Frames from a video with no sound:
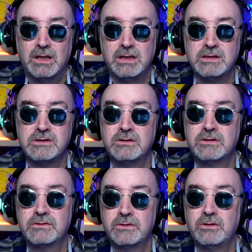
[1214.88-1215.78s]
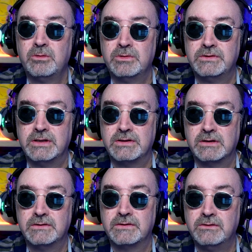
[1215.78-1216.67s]
These studio
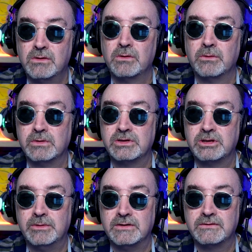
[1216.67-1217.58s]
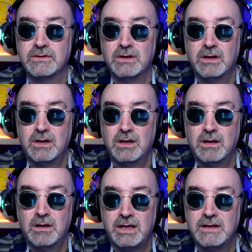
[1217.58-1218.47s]
musicians know their instruments
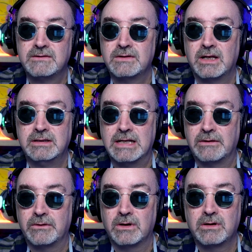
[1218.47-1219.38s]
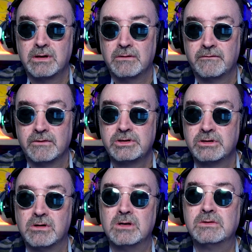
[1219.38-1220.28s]
inside and out. They're, they're
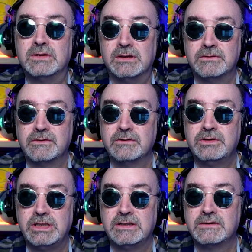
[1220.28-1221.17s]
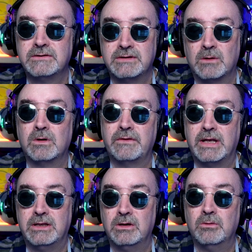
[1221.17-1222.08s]
virtuosos, they're geniuses at what
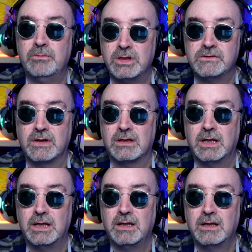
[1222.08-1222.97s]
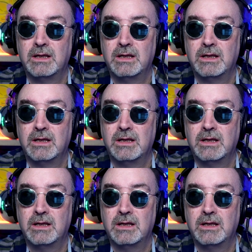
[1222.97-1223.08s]
they do musically.